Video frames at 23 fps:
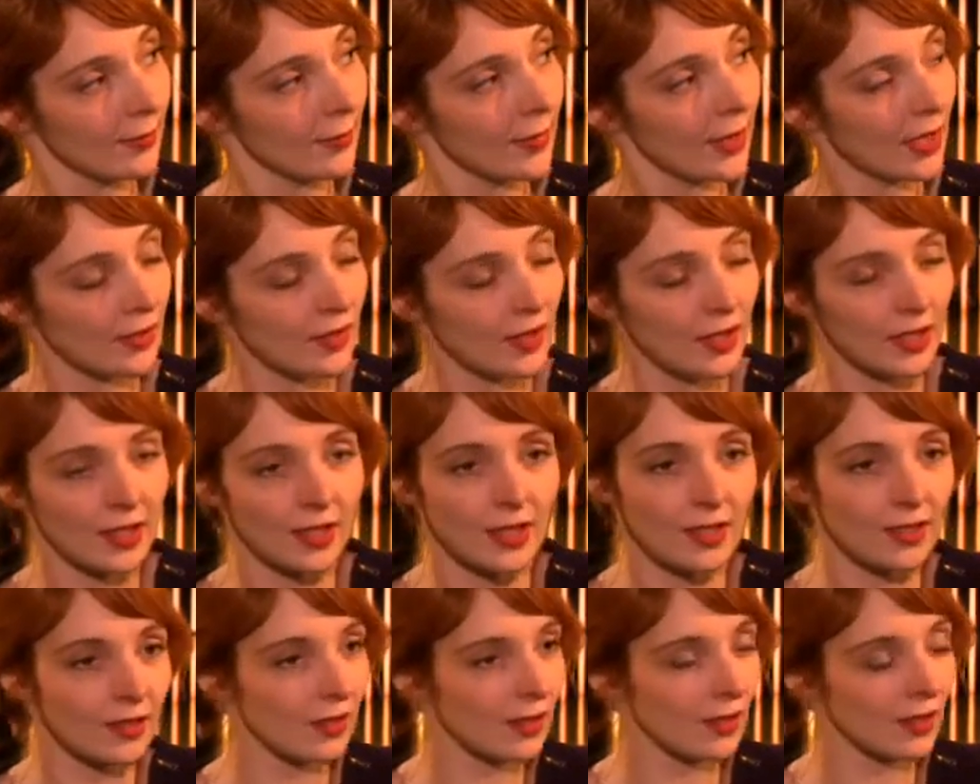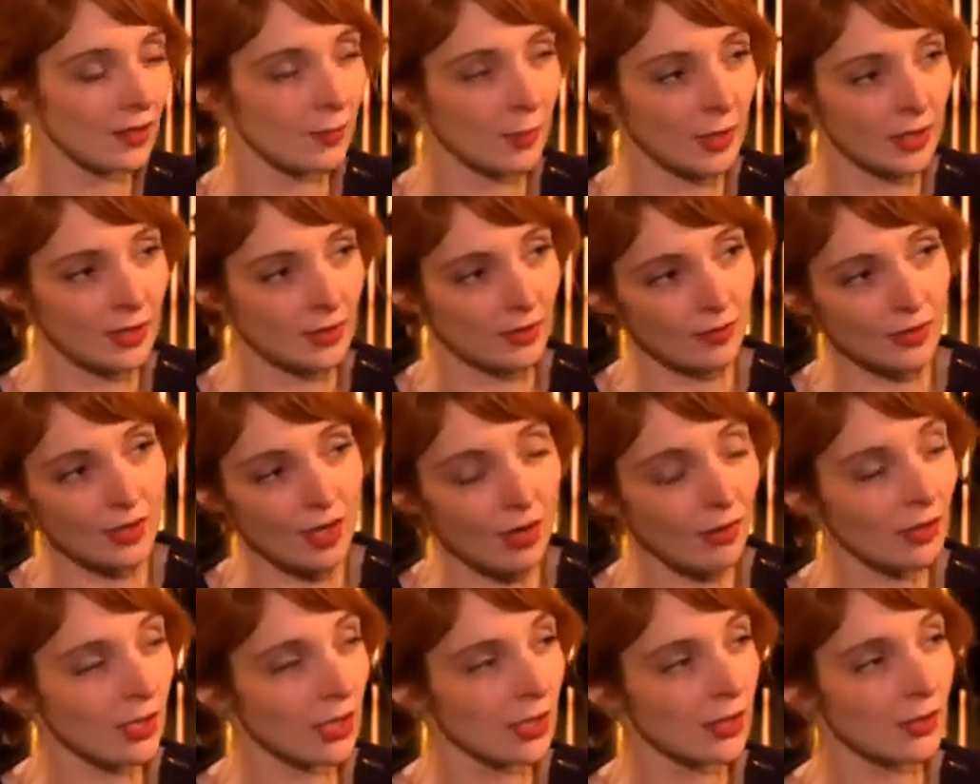because he's been
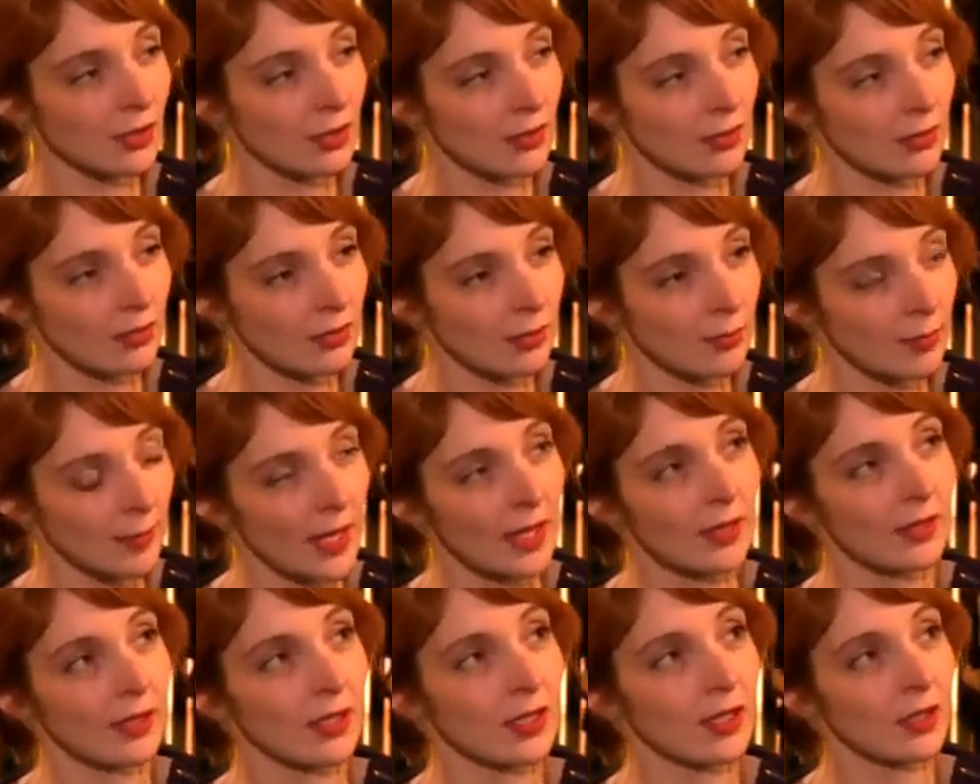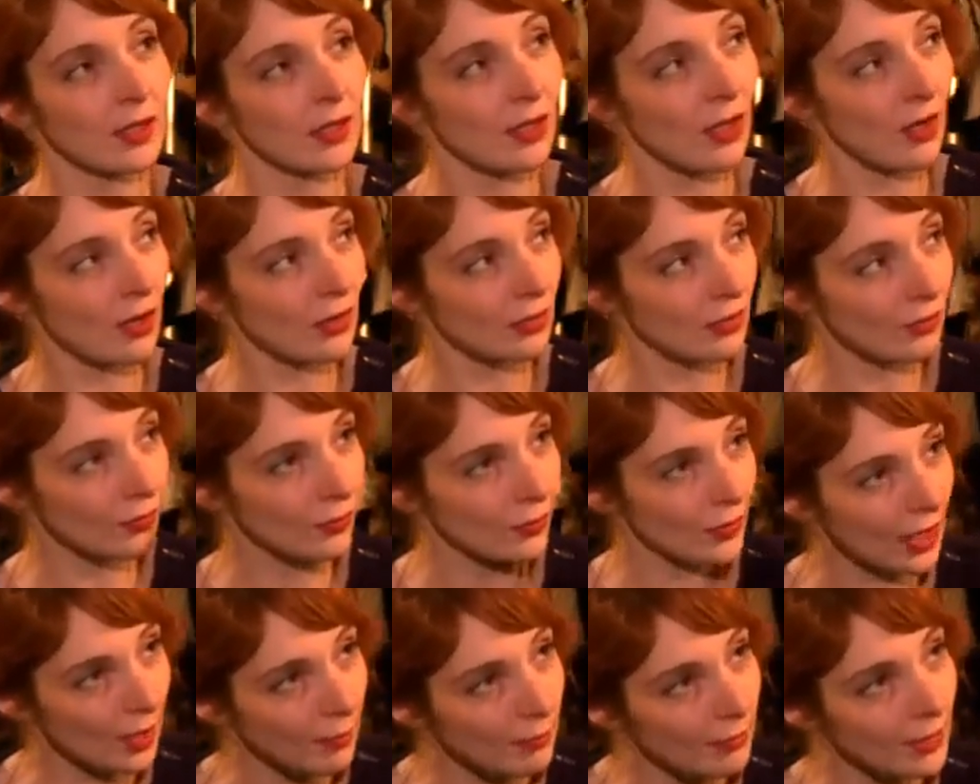talking about it a lot
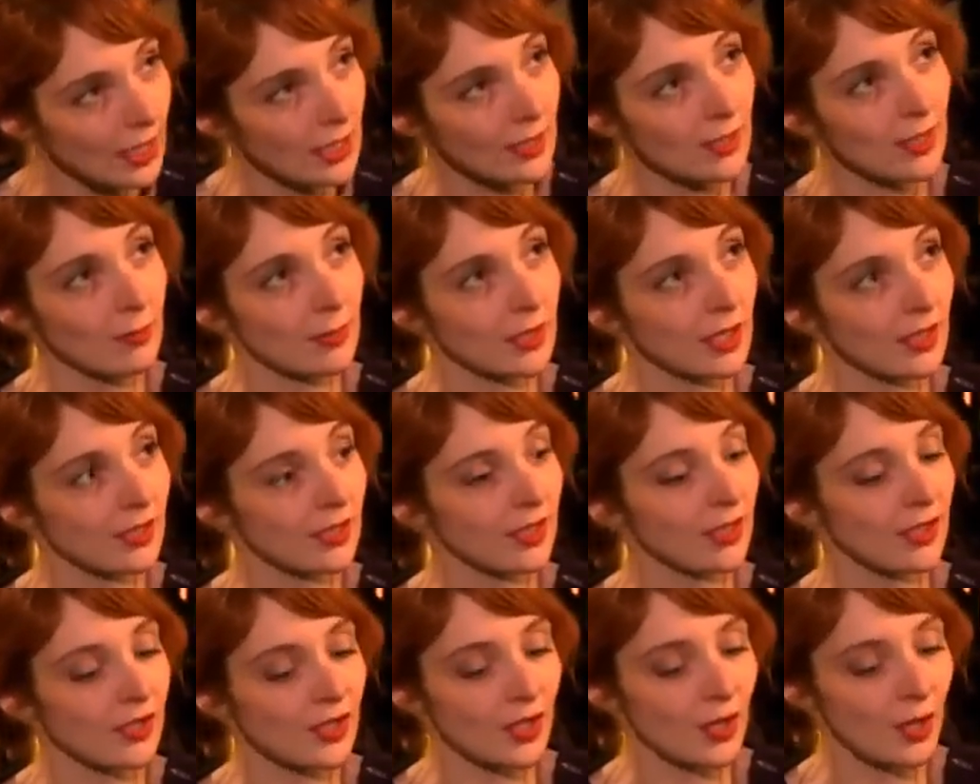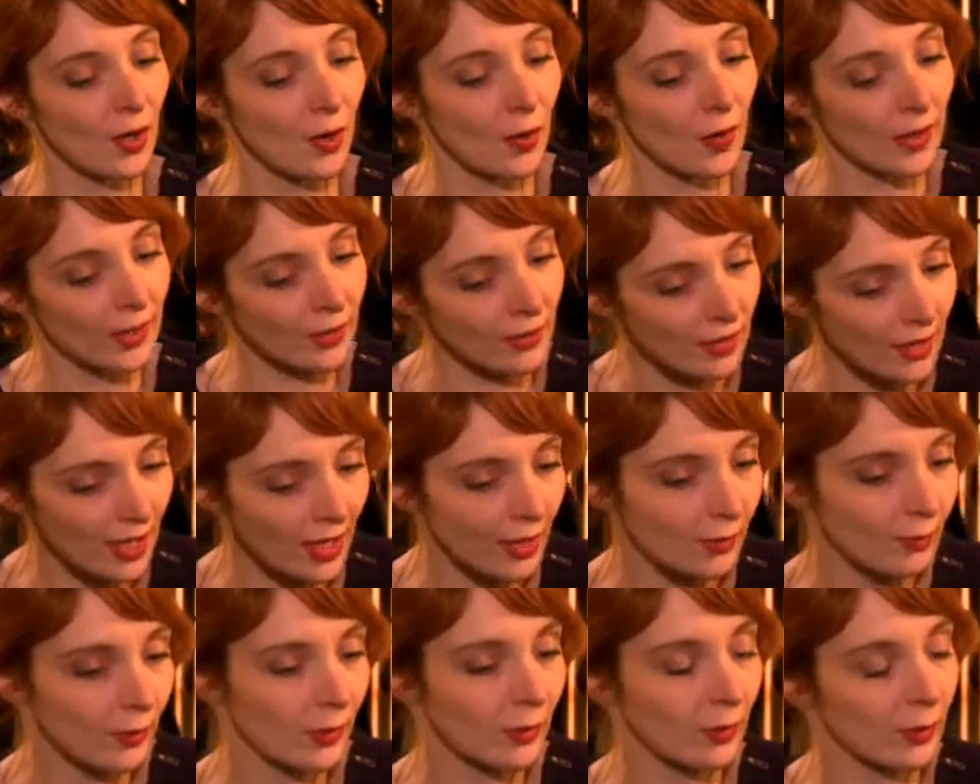when I met him 9 years ago, and
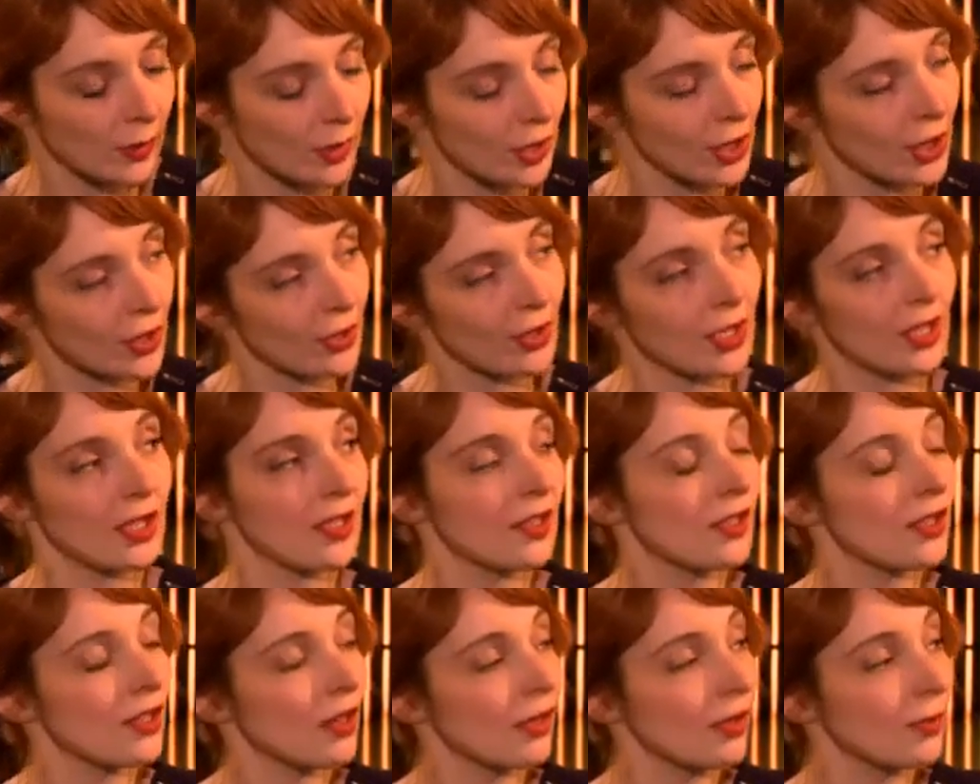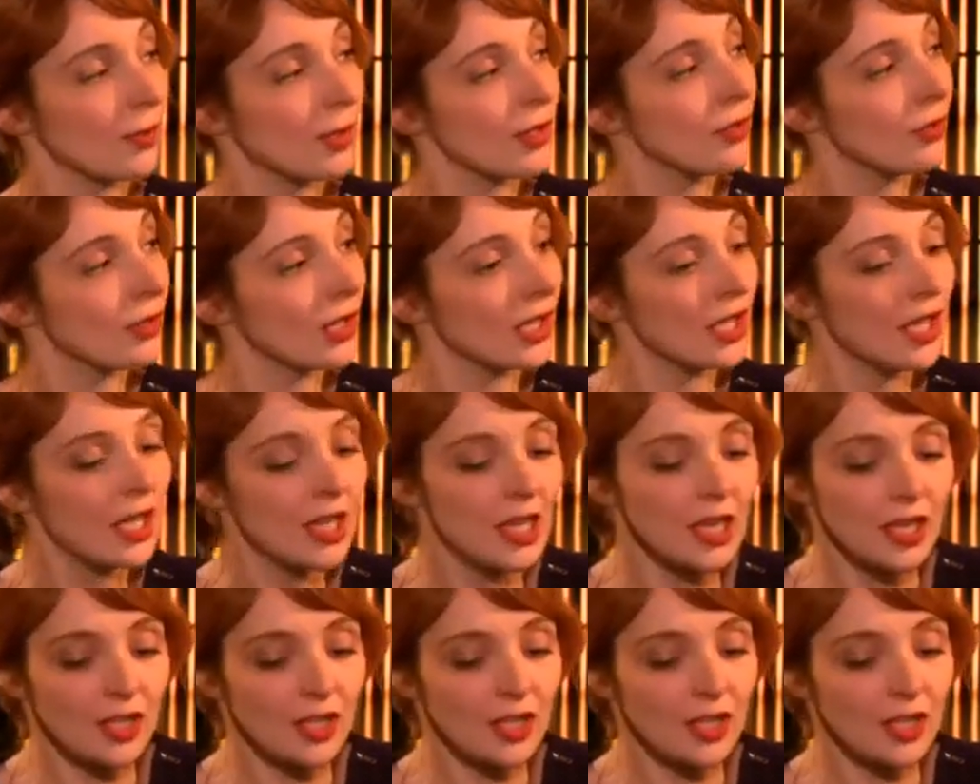again when we were shooting this documentary.